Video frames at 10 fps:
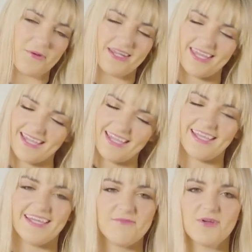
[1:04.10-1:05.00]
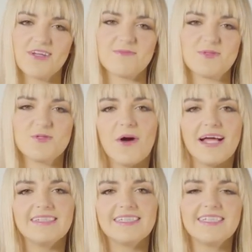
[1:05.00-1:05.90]
you wanna kick it, put on some
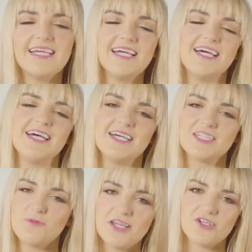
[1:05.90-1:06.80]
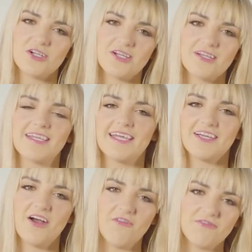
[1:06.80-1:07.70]
sweats, sweatshirt, get
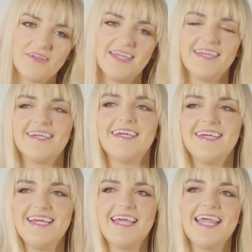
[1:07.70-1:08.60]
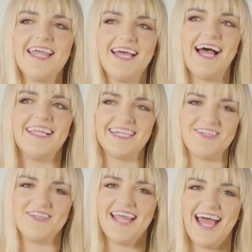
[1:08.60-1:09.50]
comfy. I like
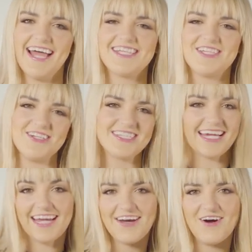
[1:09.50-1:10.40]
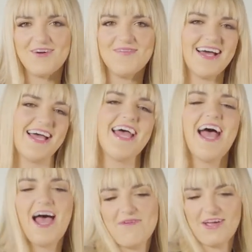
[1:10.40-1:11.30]
doing that. As soon as I get home,
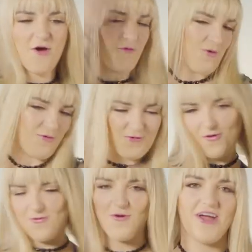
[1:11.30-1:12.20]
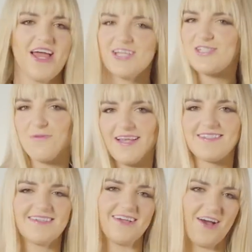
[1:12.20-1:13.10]
I'm like,
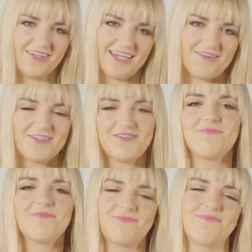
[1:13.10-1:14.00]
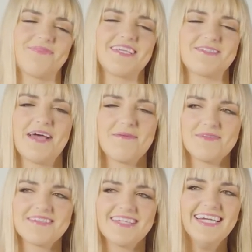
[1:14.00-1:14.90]
sweats on the couch. That's what
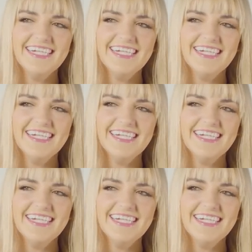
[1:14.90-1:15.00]
happens.